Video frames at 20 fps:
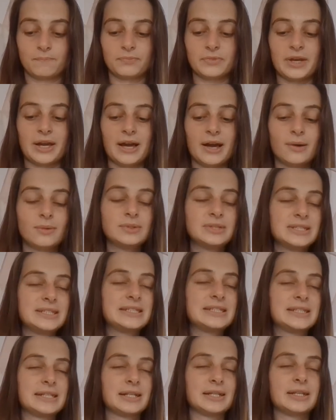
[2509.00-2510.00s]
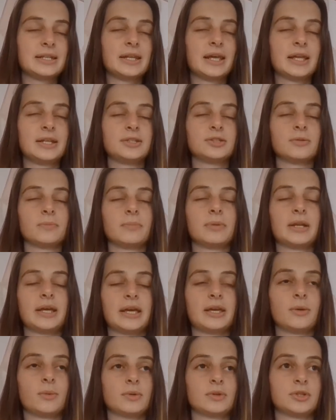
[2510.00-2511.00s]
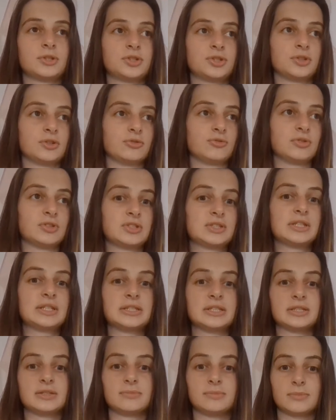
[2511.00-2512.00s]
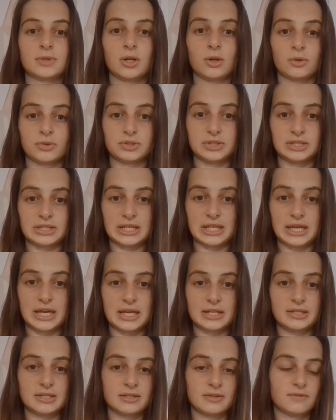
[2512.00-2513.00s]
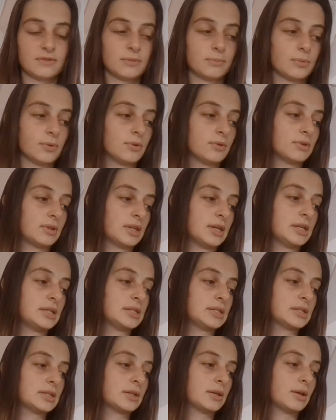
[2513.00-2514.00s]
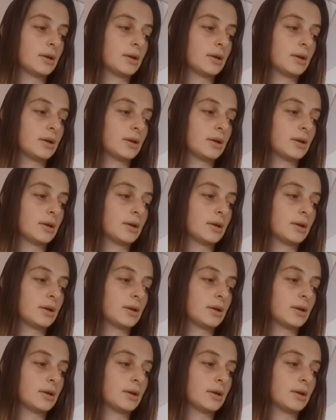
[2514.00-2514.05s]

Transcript: How did Dylan end up playing with the children? So this is close to the end of the book, this.